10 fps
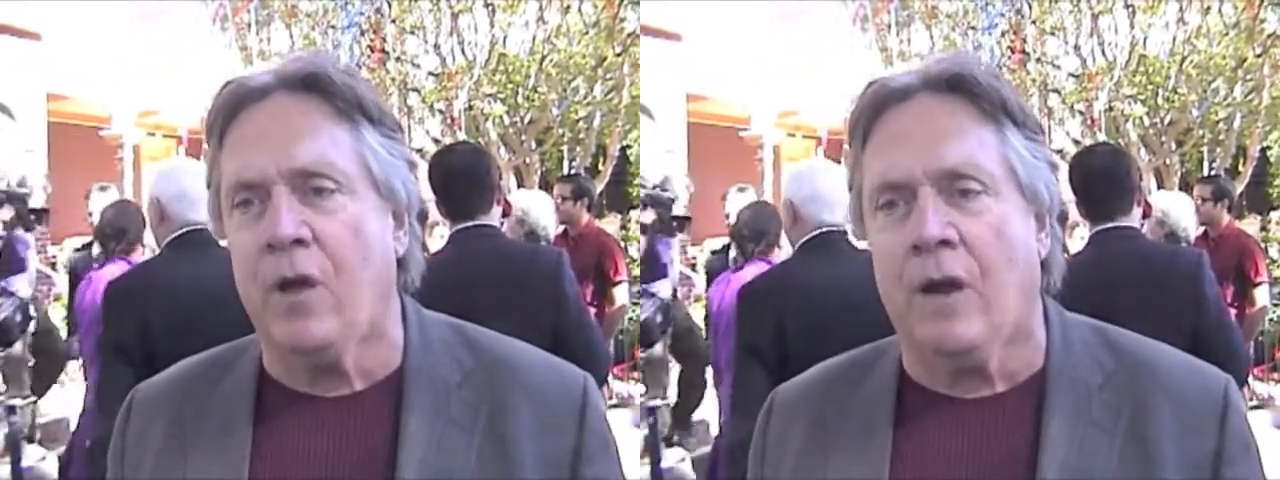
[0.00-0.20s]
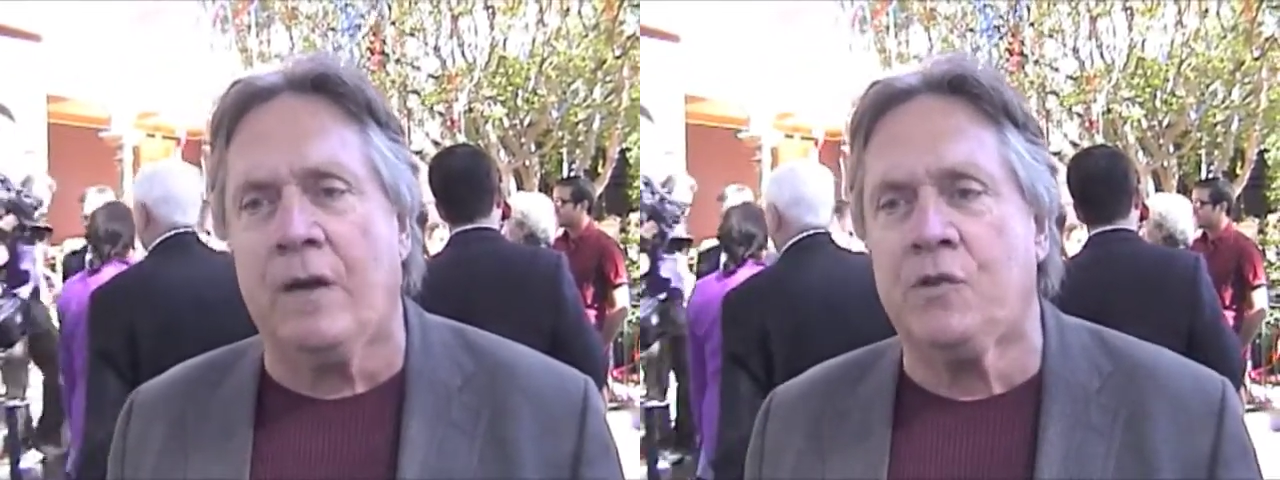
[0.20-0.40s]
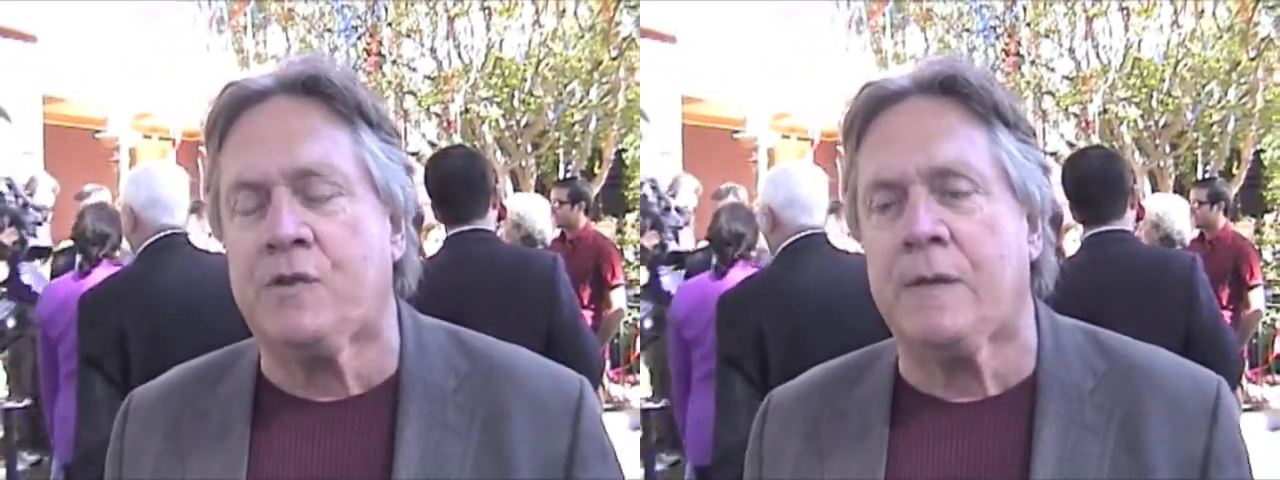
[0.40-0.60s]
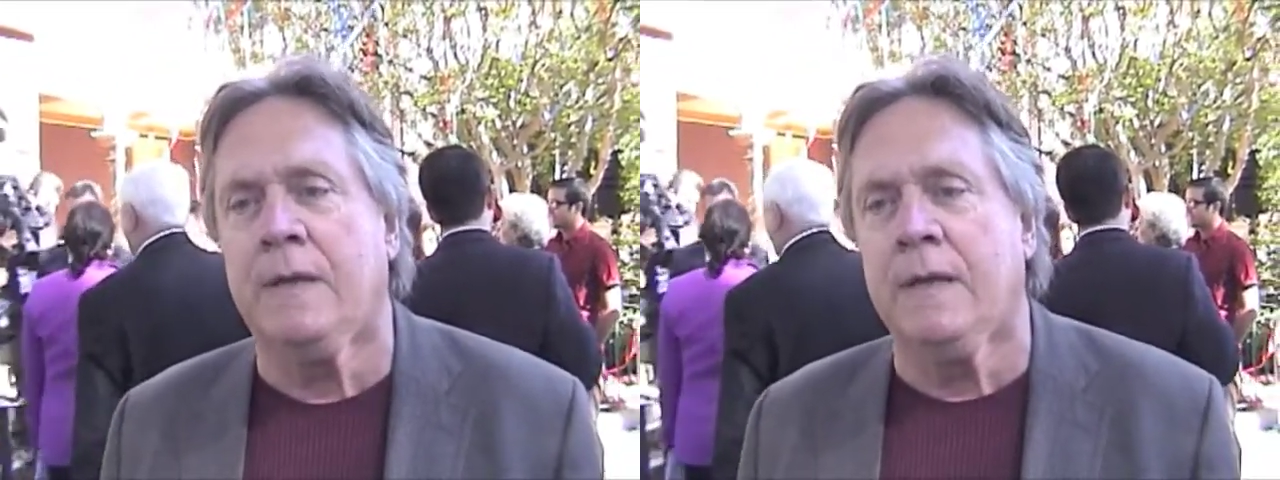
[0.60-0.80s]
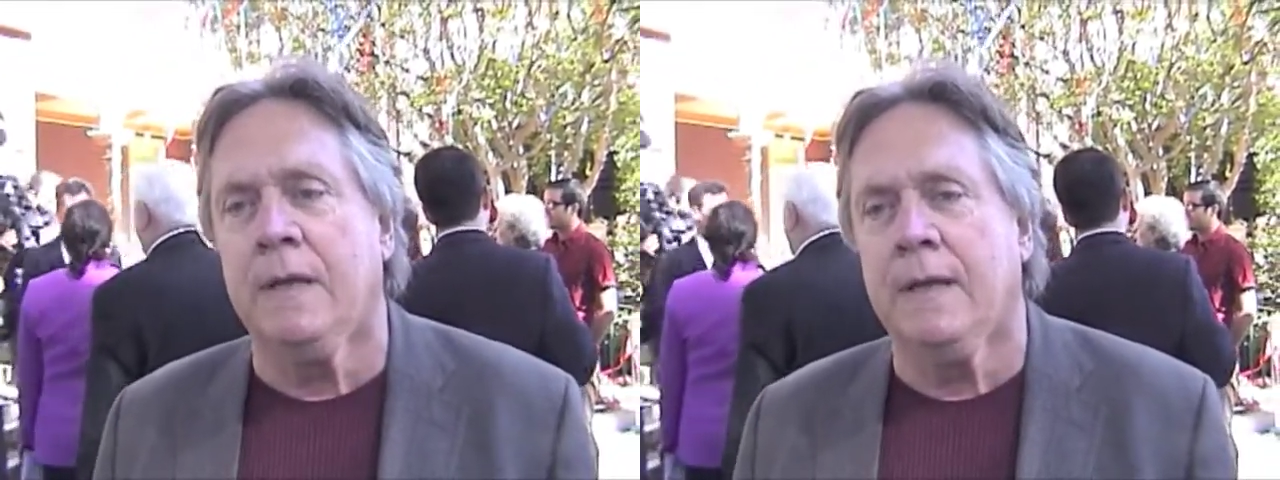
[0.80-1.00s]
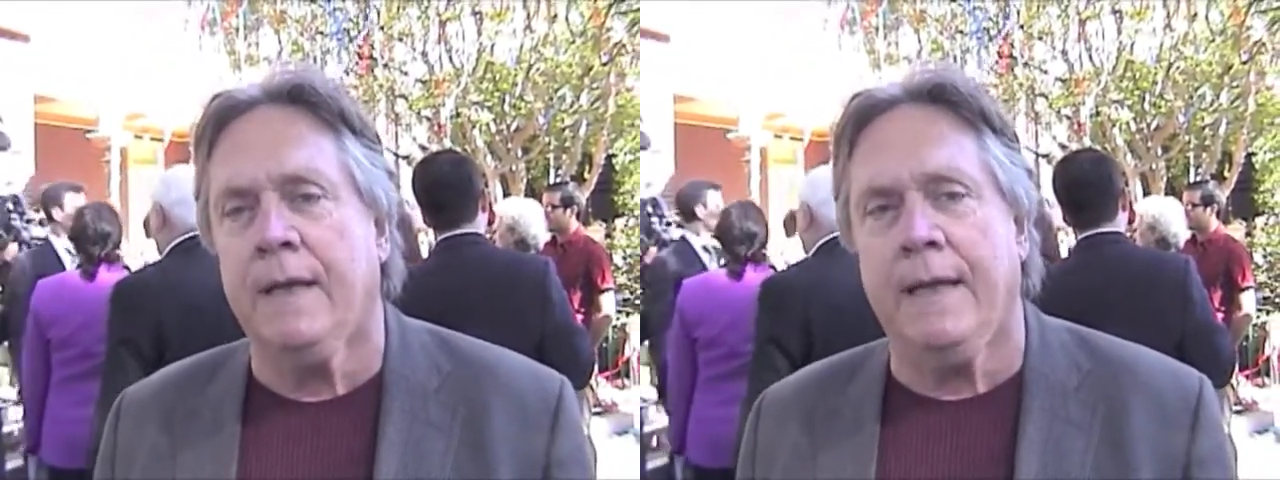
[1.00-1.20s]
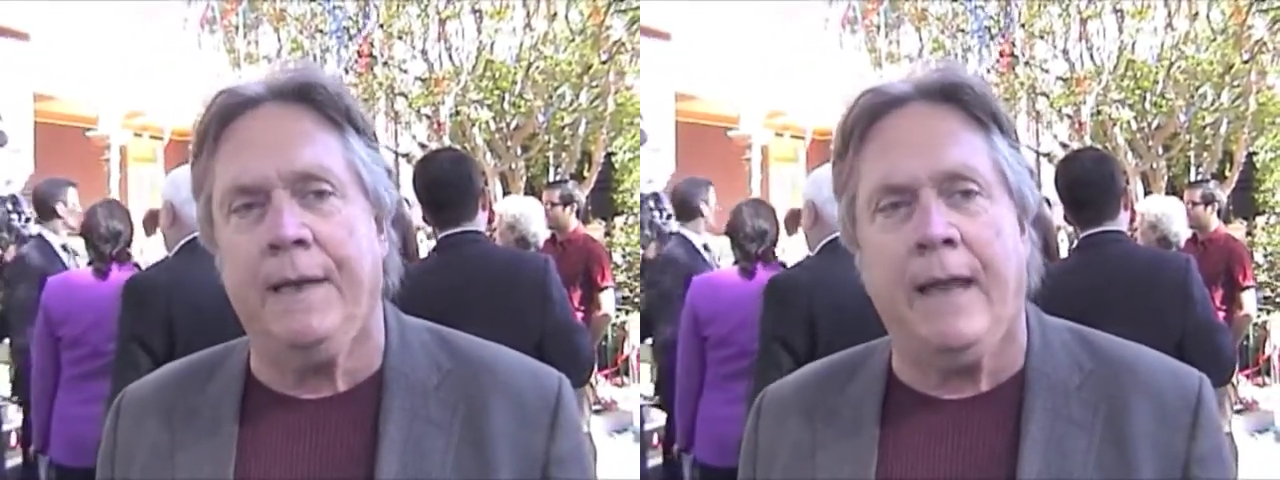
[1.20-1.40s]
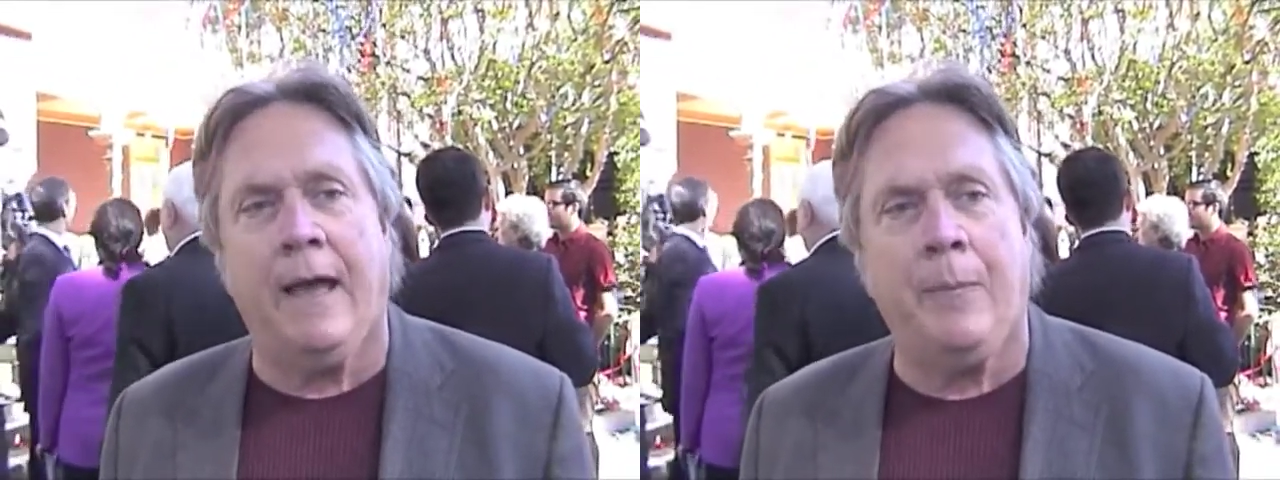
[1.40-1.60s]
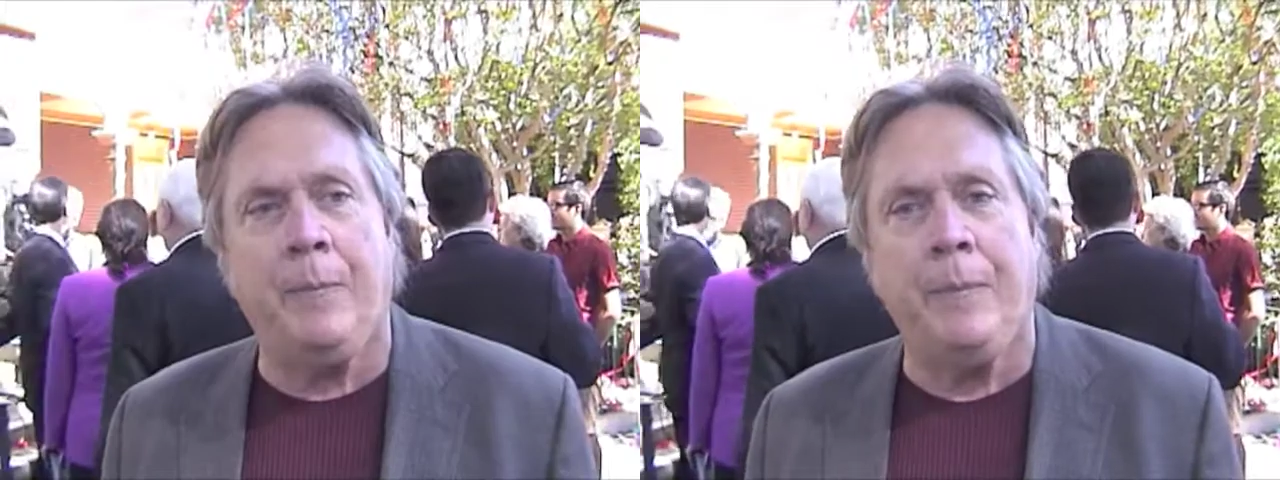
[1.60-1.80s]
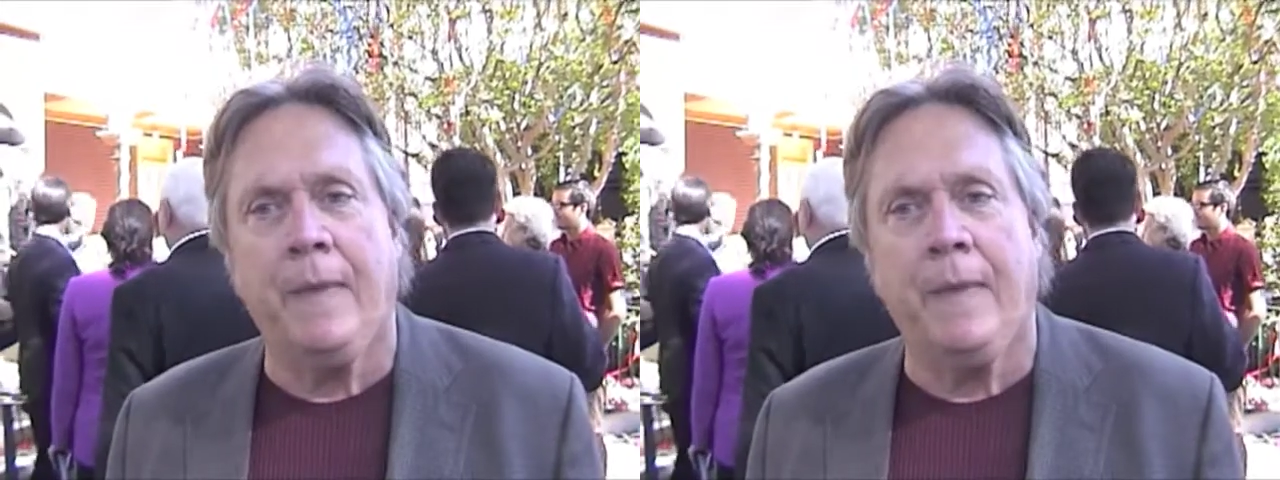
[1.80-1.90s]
the arts, and uh,